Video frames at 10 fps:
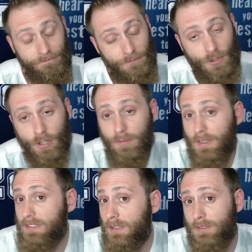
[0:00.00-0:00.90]
could
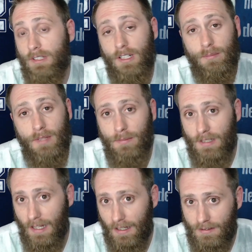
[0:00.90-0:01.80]
be something there, maybe
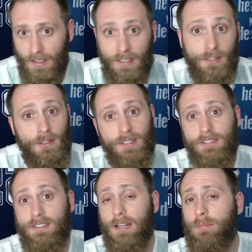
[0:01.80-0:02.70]
not. Anyways,
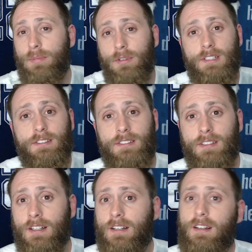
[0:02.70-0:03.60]
dem boys,
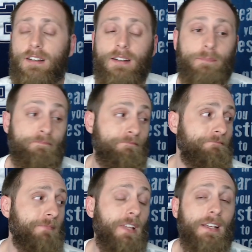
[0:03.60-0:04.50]

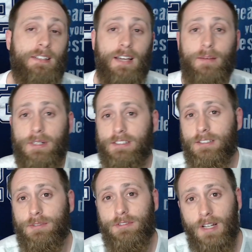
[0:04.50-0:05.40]
like, comment,
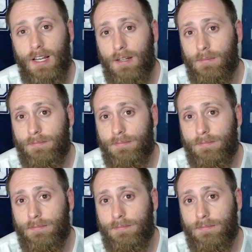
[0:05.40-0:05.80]
subscribe.